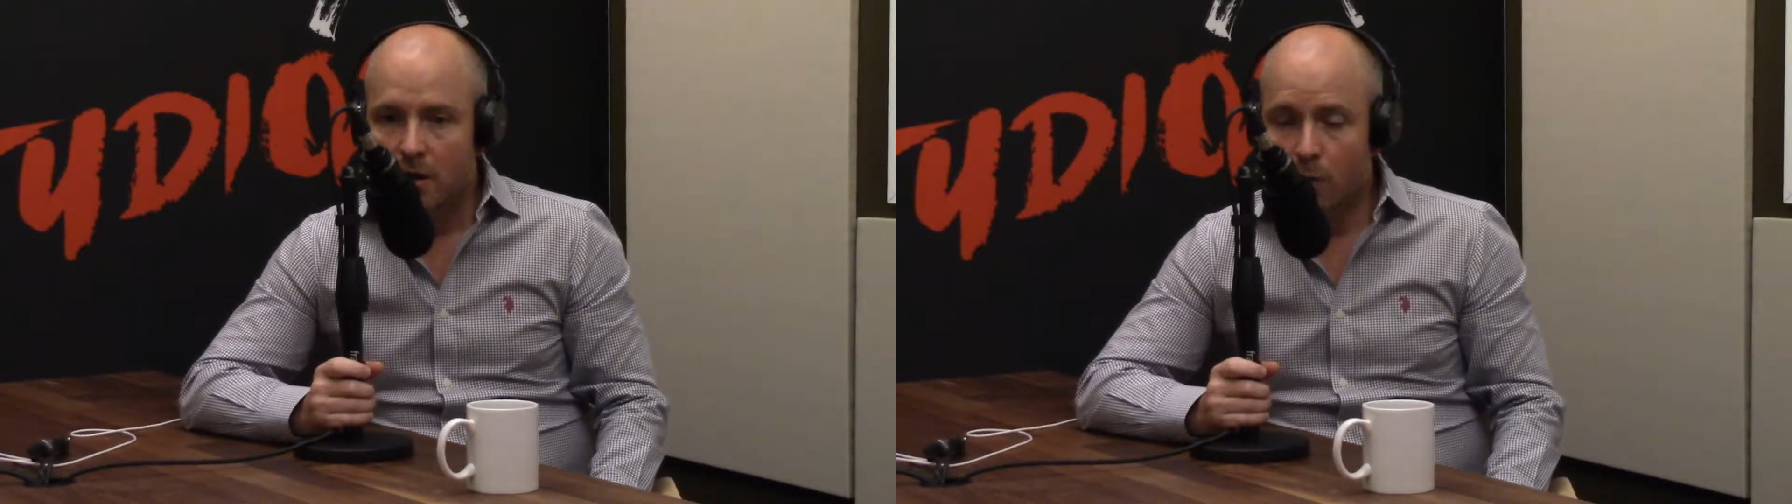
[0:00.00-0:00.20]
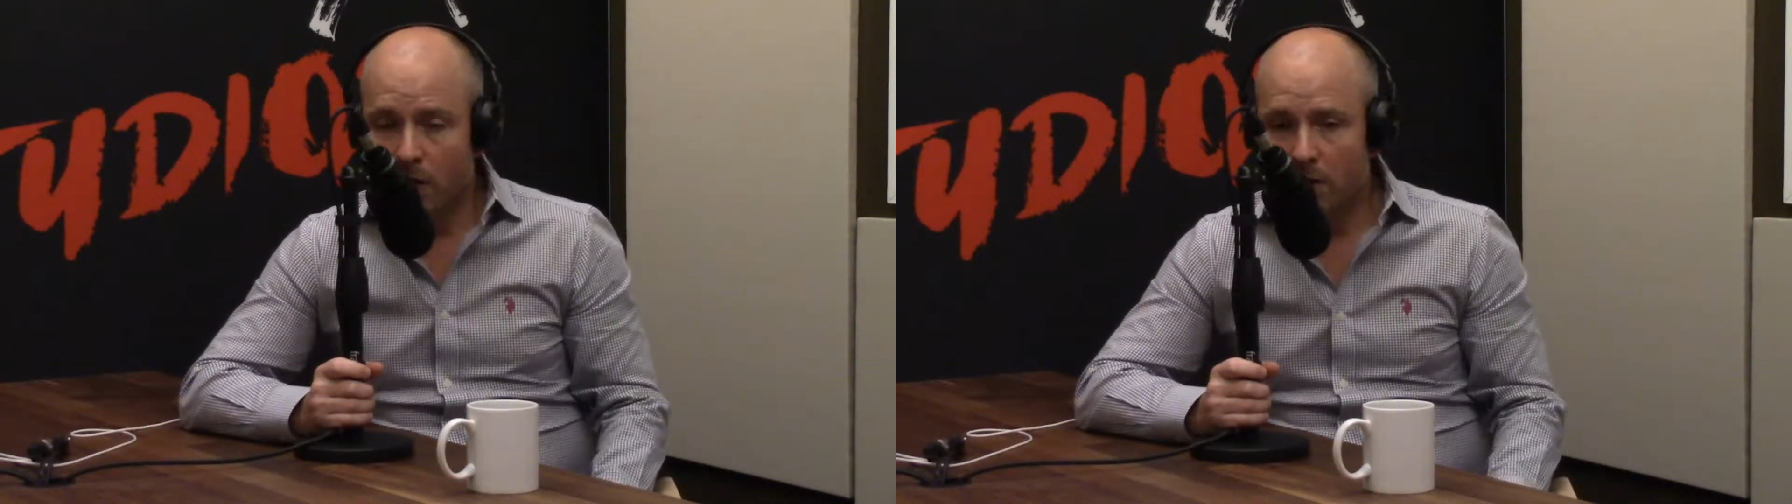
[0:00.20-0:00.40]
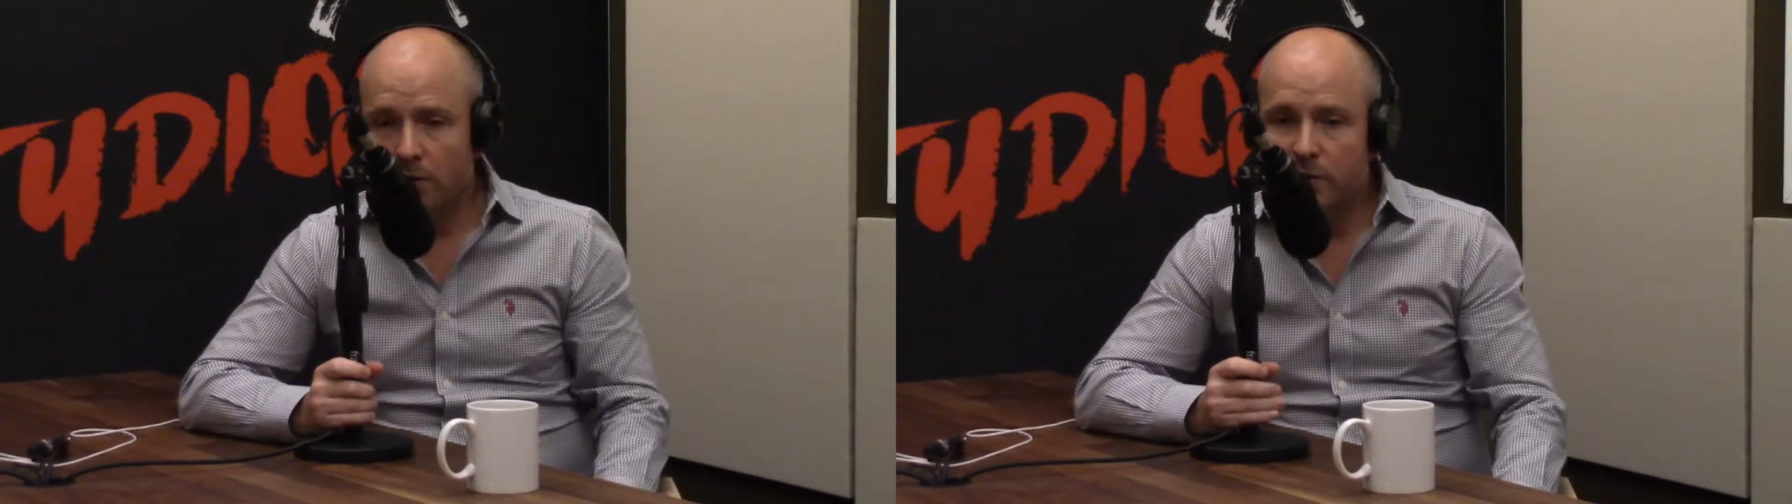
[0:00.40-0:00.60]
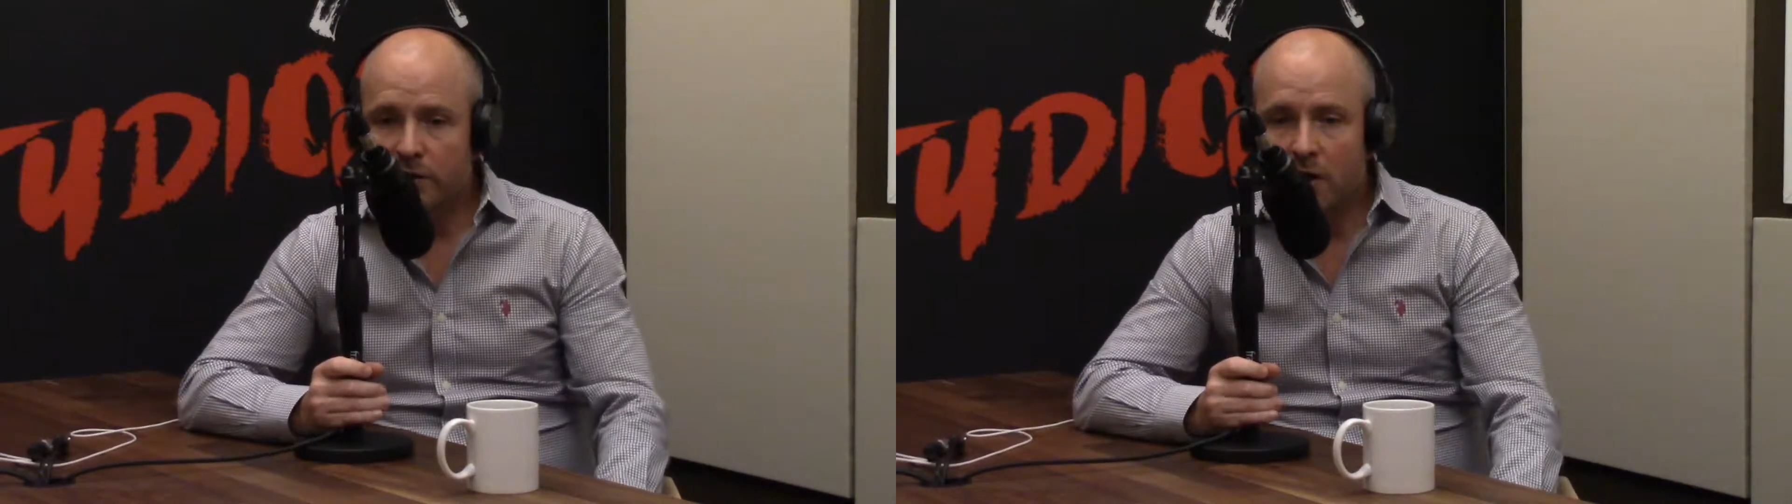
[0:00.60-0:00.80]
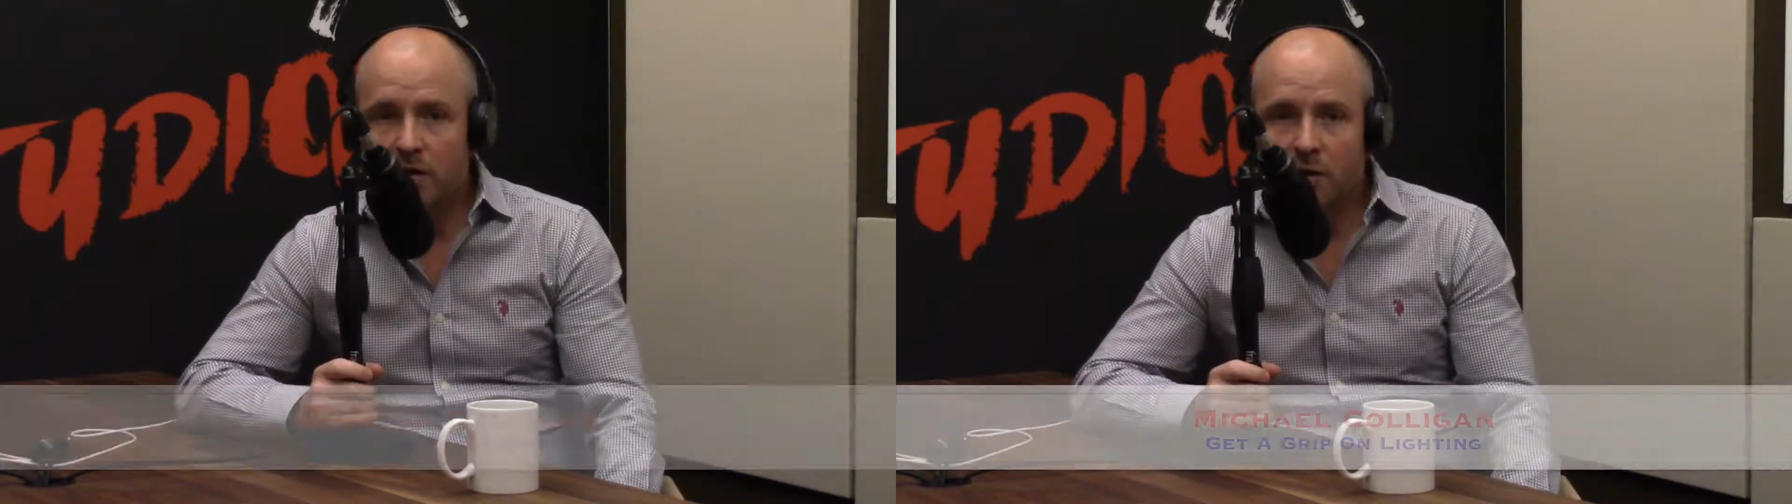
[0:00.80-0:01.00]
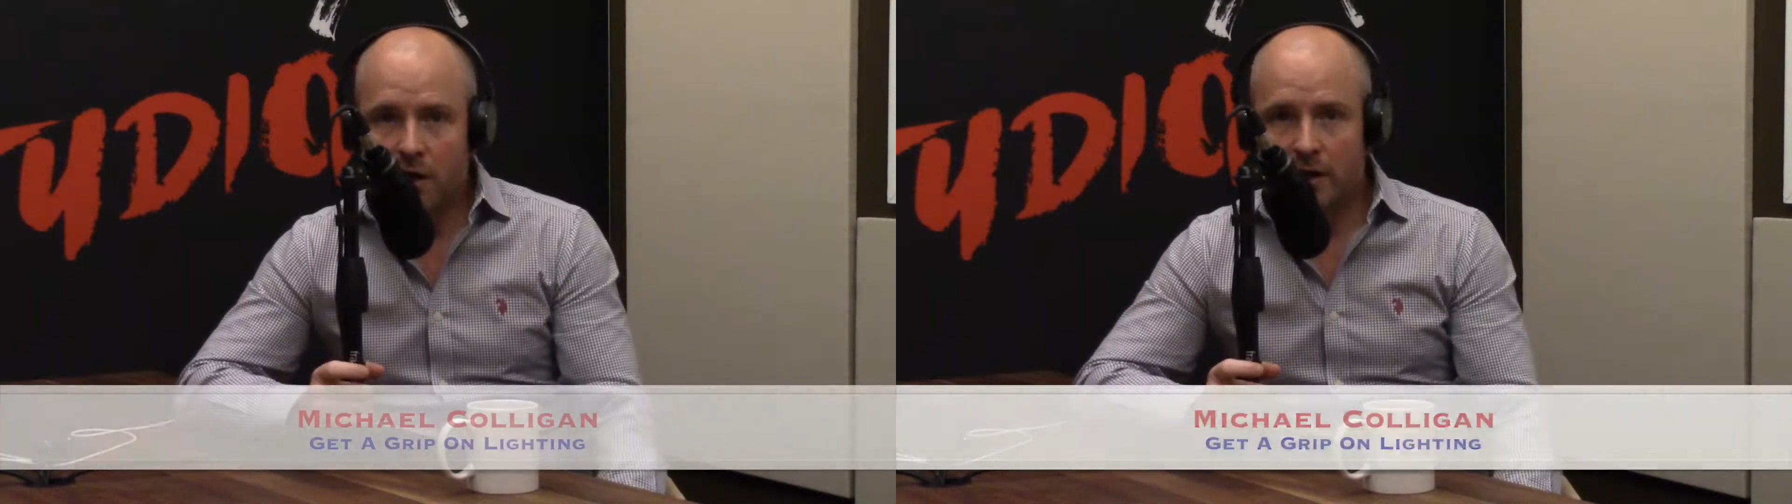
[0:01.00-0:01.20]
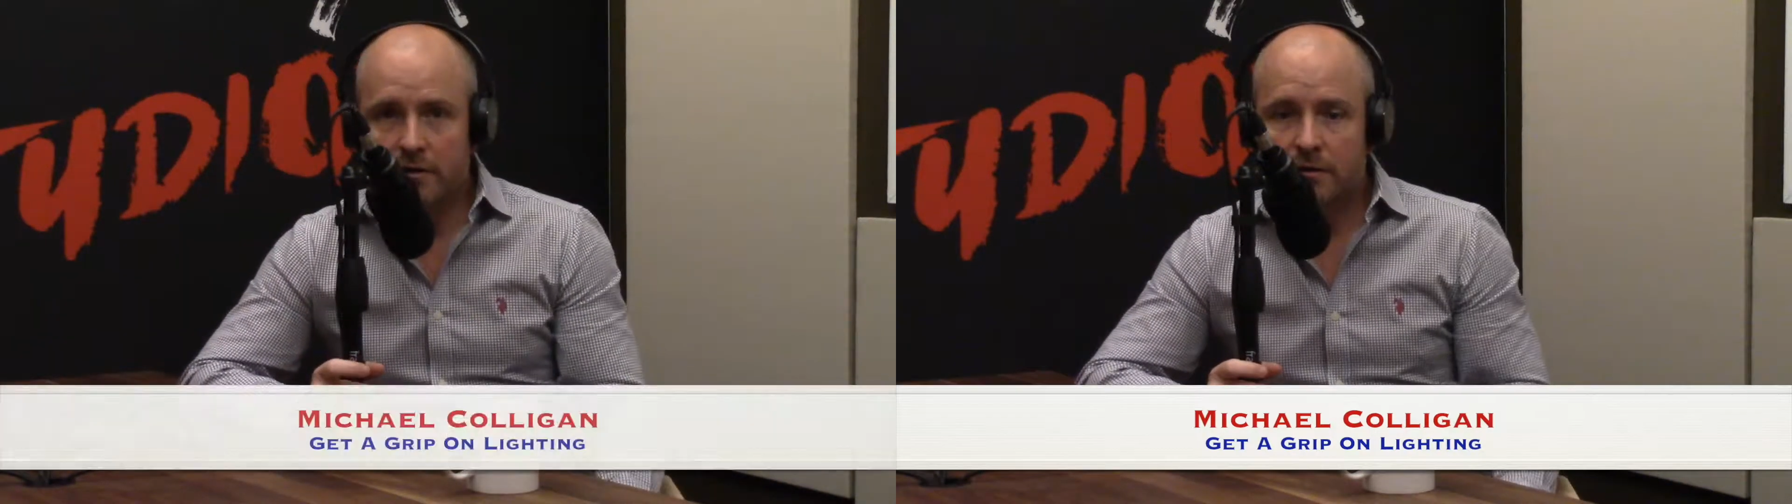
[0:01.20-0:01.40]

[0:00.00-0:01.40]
Well, we talk a lot.